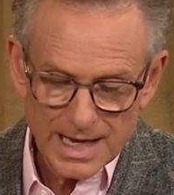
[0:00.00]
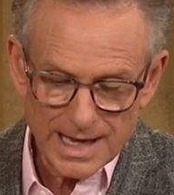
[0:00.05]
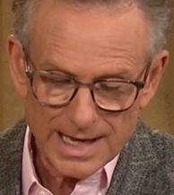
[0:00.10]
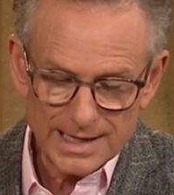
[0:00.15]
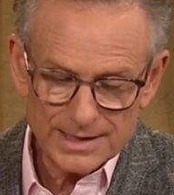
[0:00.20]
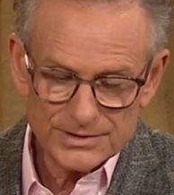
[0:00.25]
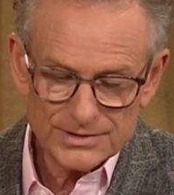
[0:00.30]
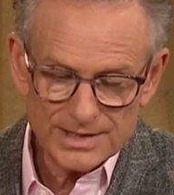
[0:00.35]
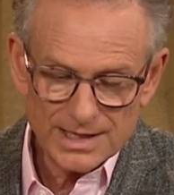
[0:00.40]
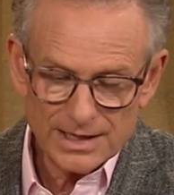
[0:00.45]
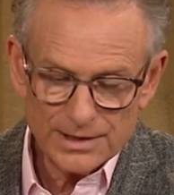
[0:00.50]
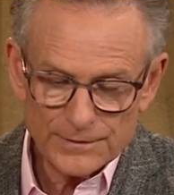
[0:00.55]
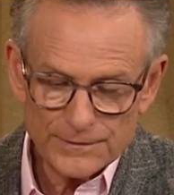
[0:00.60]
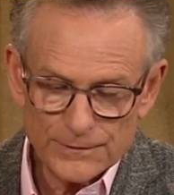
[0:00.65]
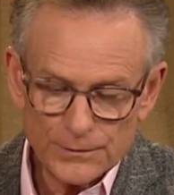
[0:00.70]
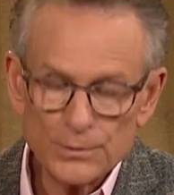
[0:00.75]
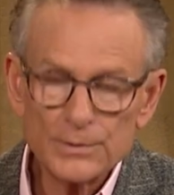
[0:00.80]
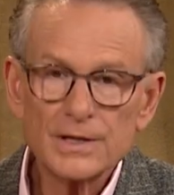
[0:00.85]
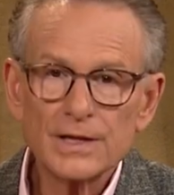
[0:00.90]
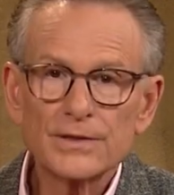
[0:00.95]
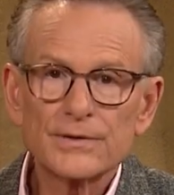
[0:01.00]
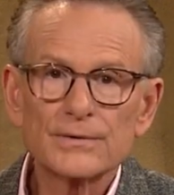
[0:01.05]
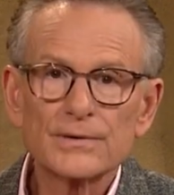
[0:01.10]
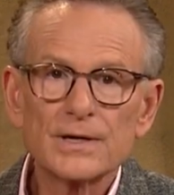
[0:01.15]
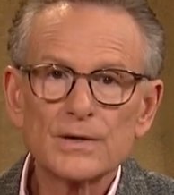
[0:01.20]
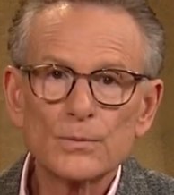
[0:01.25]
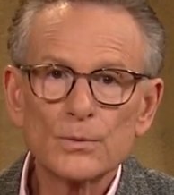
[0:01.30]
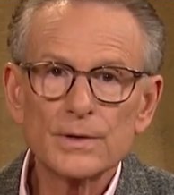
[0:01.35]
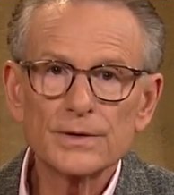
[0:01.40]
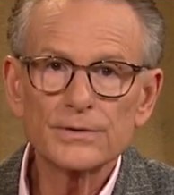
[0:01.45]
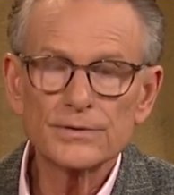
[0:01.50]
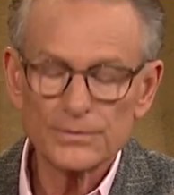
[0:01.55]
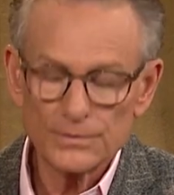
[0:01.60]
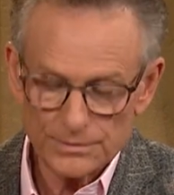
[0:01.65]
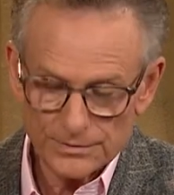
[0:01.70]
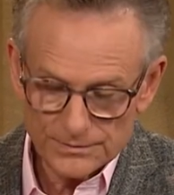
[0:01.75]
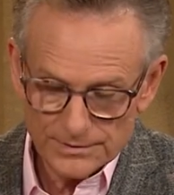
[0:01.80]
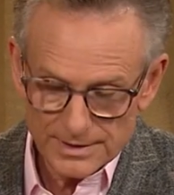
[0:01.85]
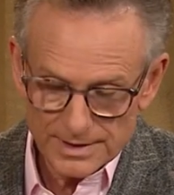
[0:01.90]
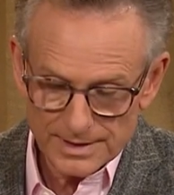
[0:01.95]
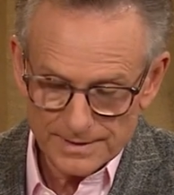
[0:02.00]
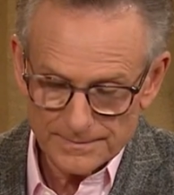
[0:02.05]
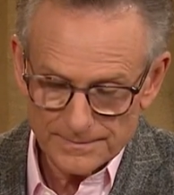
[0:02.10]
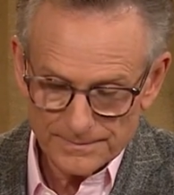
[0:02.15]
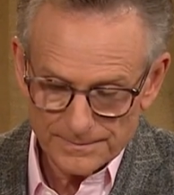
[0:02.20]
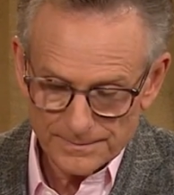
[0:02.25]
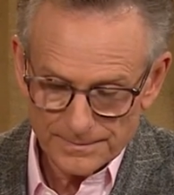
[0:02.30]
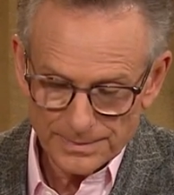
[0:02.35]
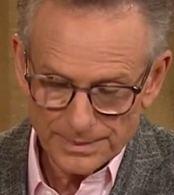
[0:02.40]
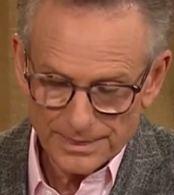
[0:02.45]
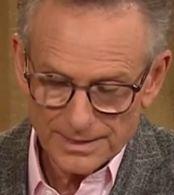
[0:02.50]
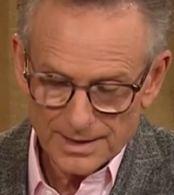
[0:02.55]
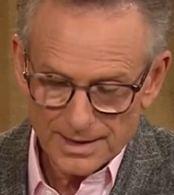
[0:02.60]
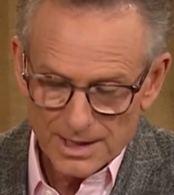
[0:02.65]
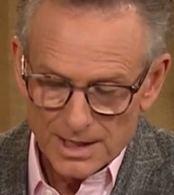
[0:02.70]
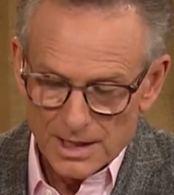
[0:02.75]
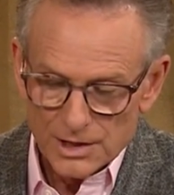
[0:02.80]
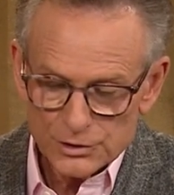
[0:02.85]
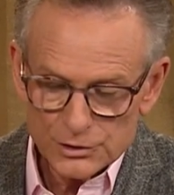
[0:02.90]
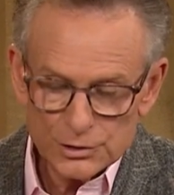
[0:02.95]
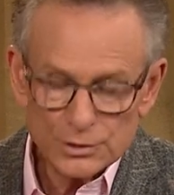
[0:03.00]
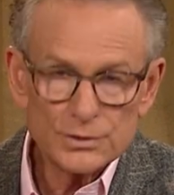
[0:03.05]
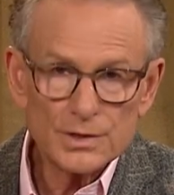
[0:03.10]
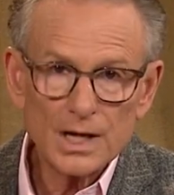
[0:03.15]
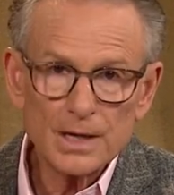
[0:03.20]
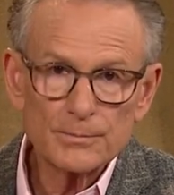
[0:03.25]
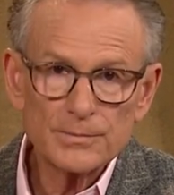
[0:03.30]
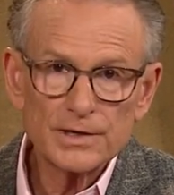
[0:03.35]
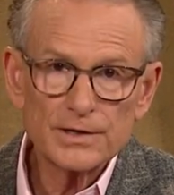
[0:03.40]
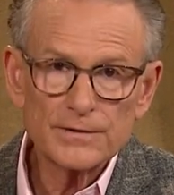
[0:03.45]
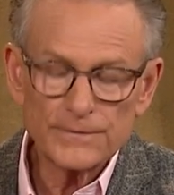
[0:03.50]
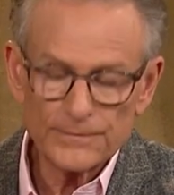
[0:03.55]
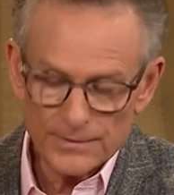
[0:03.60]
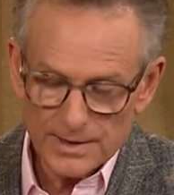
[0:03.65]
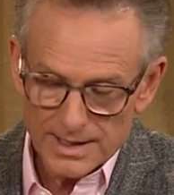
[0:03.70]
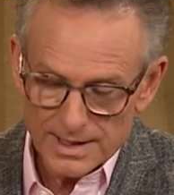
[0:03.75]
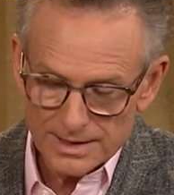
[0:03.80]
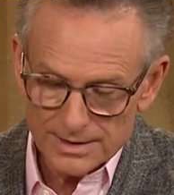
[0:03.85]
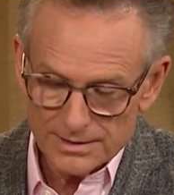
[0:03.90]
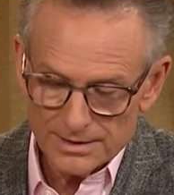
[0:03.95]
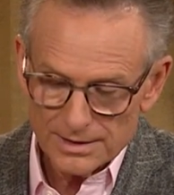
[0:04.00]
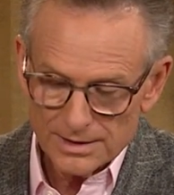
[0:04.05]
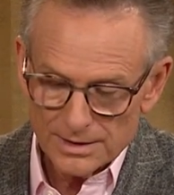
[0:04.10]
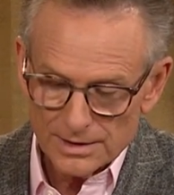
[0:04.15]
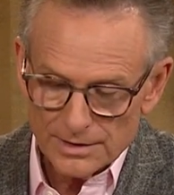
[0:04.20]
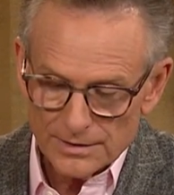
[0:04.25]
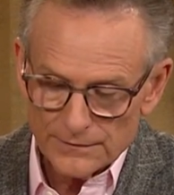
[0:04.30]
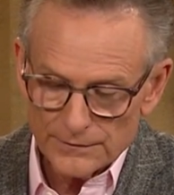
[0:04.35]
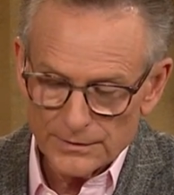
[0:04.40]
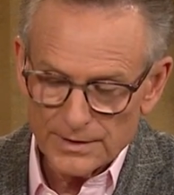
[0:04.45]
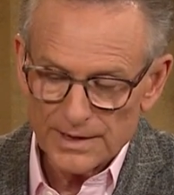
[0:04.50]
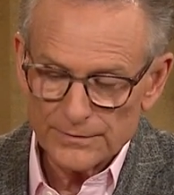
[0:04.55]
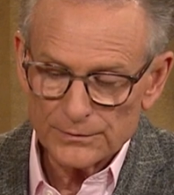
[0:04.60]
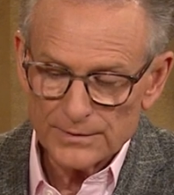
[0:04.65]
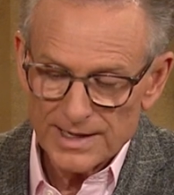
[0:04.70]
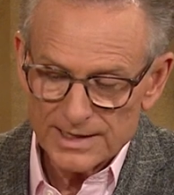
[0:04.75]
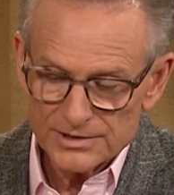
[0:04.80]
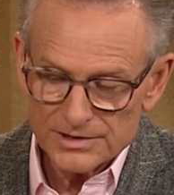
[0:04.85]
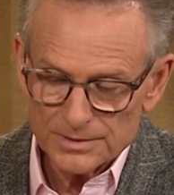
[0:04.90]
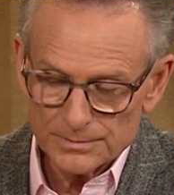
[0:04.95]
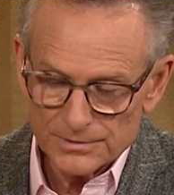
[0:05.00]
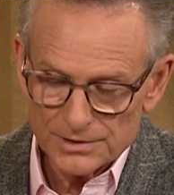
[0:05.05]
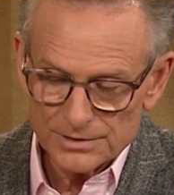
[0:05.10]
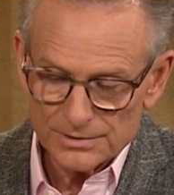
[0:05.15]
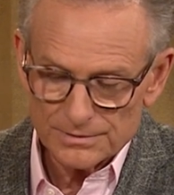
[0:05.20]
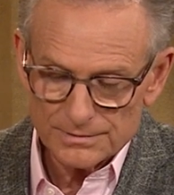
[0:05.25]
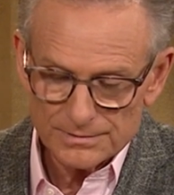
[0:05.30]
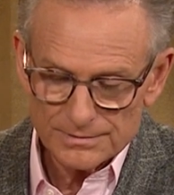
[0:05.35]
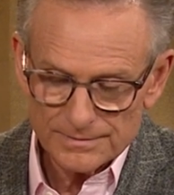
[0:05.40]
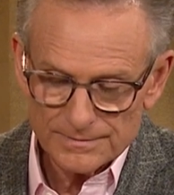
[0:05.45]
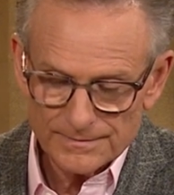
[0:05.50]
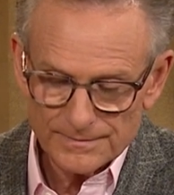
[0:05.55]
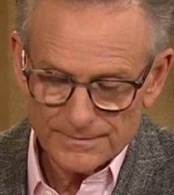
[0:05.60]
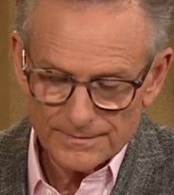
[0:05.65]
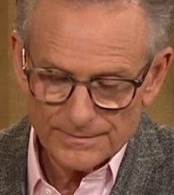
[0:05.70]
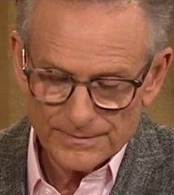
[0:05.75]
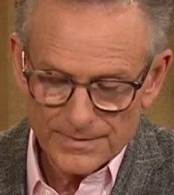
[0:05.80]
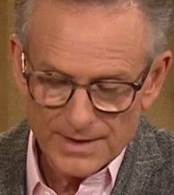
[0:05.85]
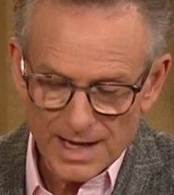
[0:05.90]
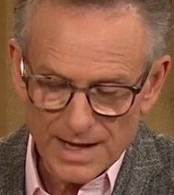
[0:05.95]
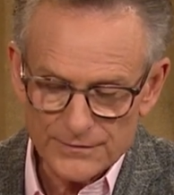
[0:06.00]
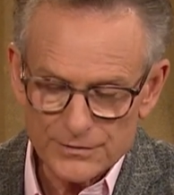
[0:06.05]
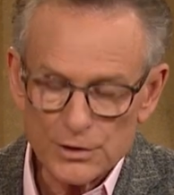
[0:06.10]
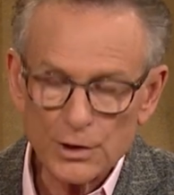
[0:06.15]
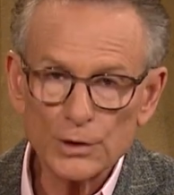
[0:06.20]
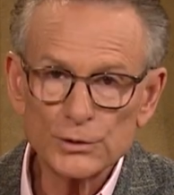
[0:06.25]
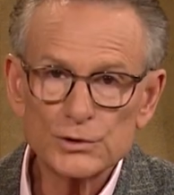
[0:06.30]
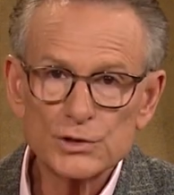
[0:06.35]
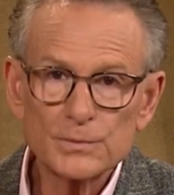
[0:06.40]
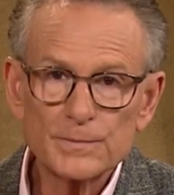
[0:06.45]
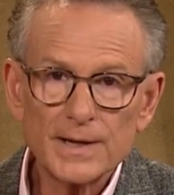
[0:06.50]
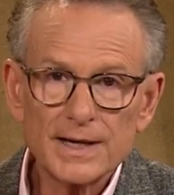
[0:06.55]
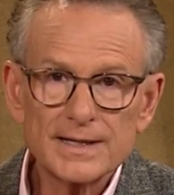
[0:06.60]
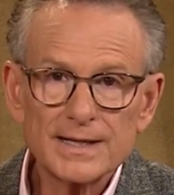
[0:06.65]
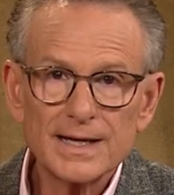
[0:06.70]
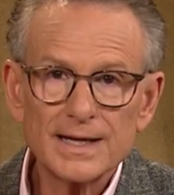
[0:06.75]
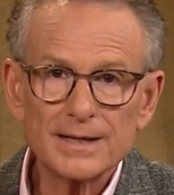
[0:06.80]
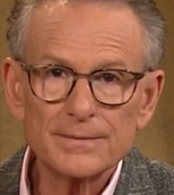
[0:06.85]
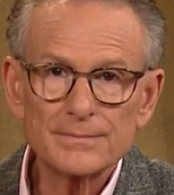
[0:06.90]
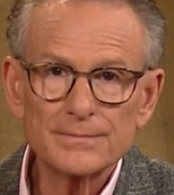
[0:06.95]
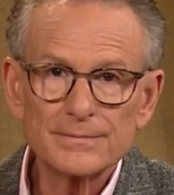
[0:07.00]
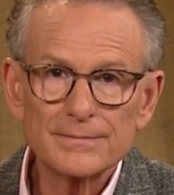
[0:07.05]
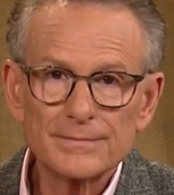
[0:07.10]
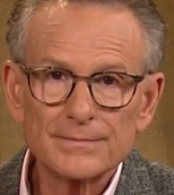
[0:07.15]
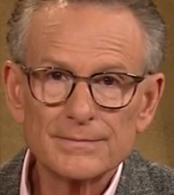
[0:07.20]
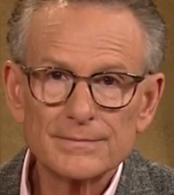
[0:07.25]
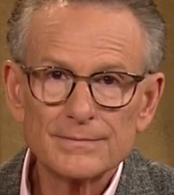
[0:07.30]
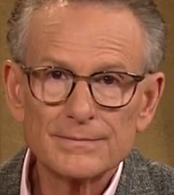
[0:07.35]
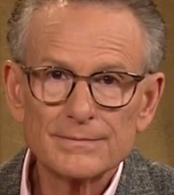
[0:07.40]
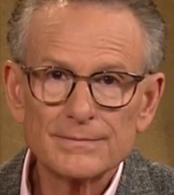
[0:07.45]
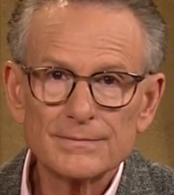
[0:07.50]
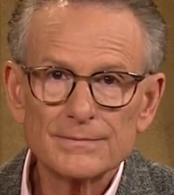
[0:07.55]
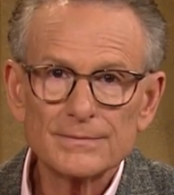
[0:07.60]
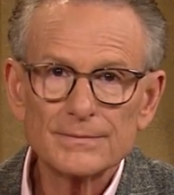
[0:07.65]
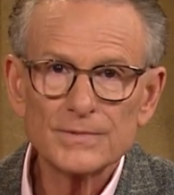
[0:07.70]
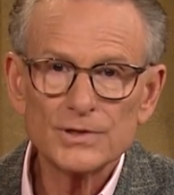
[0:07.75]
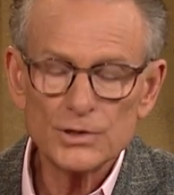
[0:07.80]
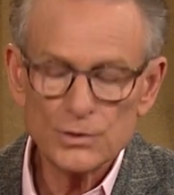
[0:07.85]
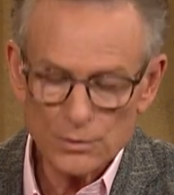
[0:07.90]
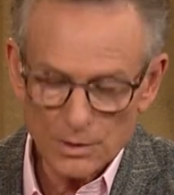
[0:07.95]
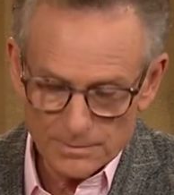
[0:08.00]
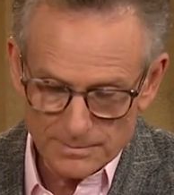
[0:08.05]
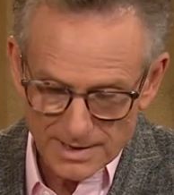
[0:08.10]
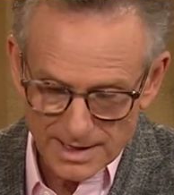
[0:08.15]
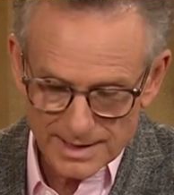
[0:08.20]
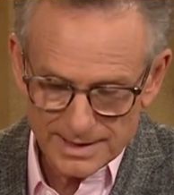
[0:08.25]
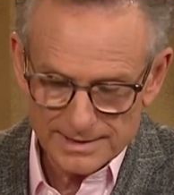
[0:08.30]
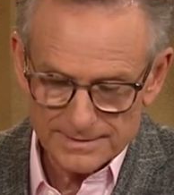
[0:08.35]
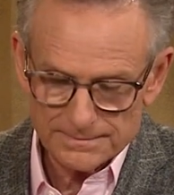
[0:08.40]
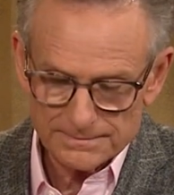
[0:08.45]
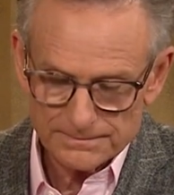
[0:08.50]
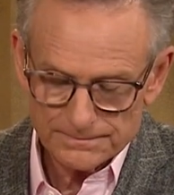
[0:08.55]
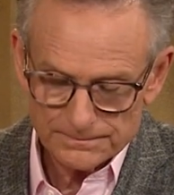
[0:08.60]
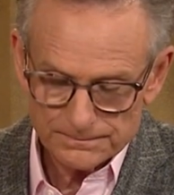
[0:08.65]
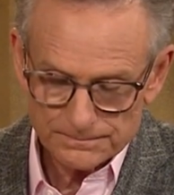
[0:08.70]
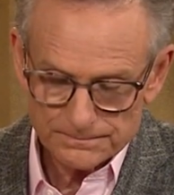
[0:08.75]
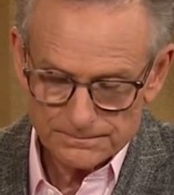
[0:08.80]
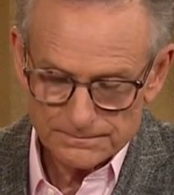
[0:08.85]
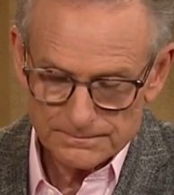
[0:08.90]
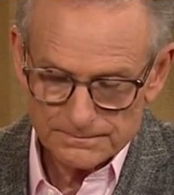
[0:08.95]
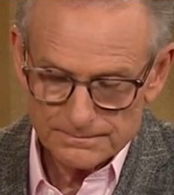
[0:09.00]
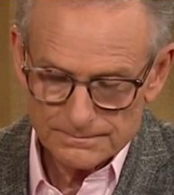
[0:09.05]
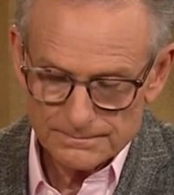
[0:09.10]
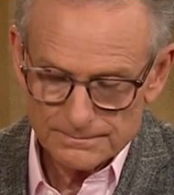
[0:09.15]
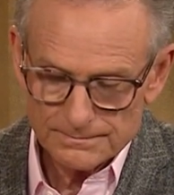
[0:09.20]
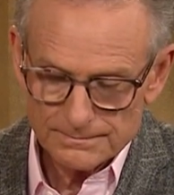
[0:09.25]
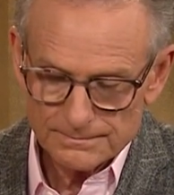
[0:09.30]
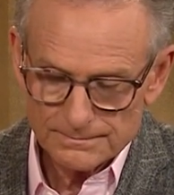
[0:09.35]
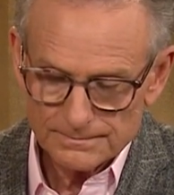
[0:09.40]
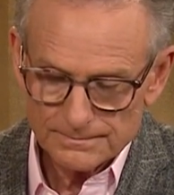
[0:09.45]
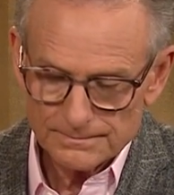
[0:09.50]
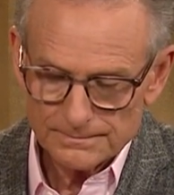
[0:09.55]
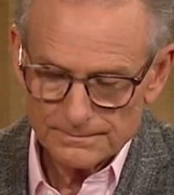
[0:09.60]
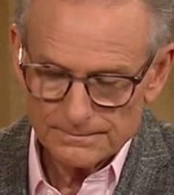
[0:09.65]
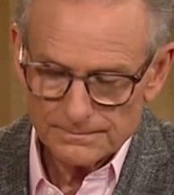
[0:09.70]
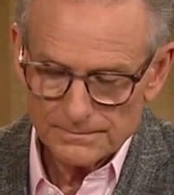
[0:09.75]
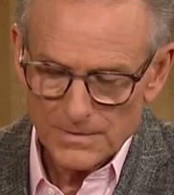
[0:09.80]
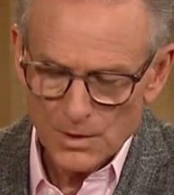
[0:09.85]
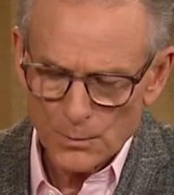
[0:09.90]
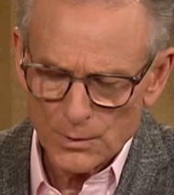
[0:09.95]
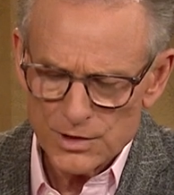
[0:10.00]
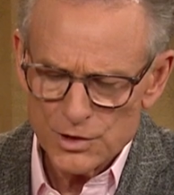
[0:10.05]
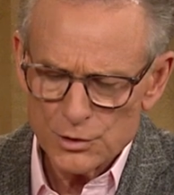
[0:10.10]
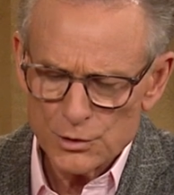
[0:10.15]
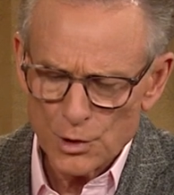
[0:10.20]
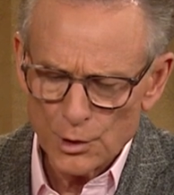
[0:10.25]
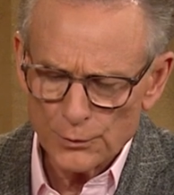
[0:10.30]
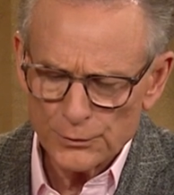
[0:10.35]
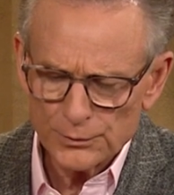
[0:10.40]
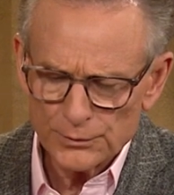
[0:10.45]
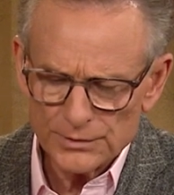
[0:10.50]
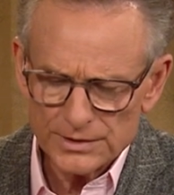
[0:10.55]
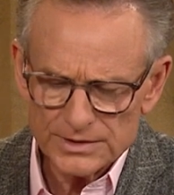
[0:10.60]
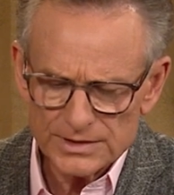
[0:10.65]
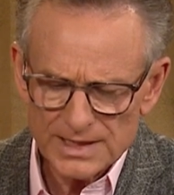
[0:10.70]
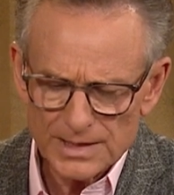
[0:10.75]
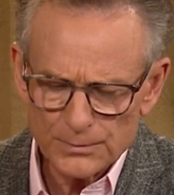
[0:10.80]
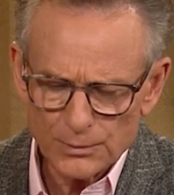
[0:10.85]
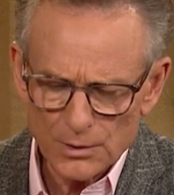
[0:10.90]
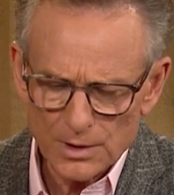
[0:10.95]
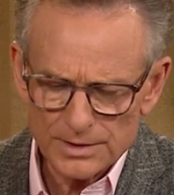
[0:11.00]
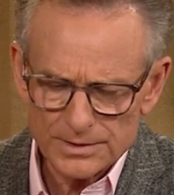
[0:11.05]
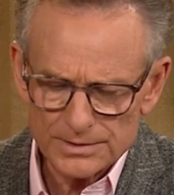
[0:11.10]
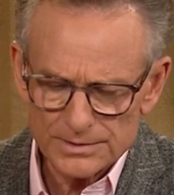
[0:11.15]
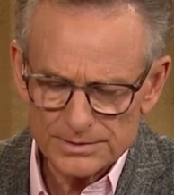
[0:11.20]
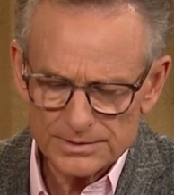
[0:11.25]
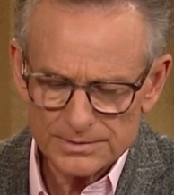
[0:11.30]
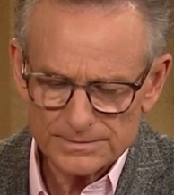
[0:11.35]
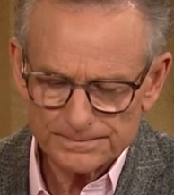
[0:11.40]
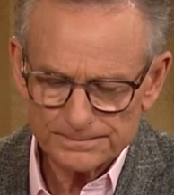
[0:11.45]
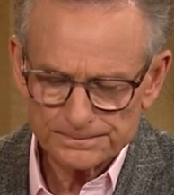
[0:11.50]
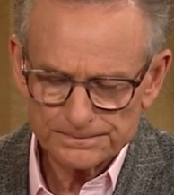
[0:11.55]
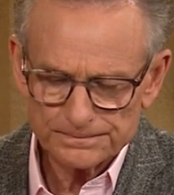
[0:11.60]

Isaiah 43 1 through 3. Do not be afraid, for I've ransomed you. I've called you by name. You are mine. When you go through the deep waters,